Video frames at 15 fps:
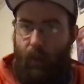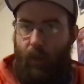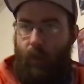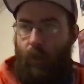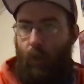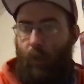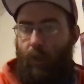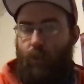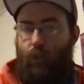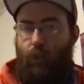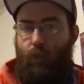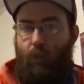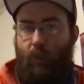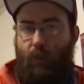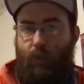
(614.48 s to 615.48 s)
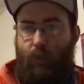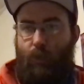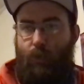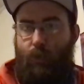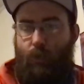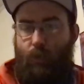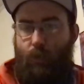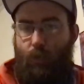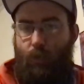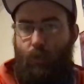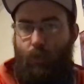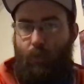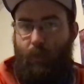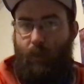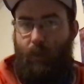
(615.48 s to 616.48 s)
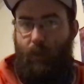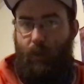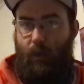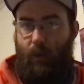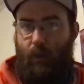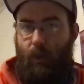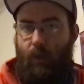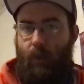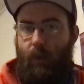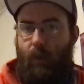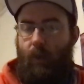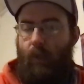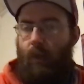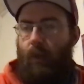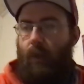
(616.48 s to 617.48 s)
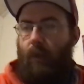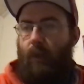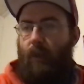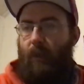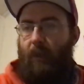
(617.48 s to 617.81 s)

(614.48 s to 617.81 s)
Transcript: going too much too soon. I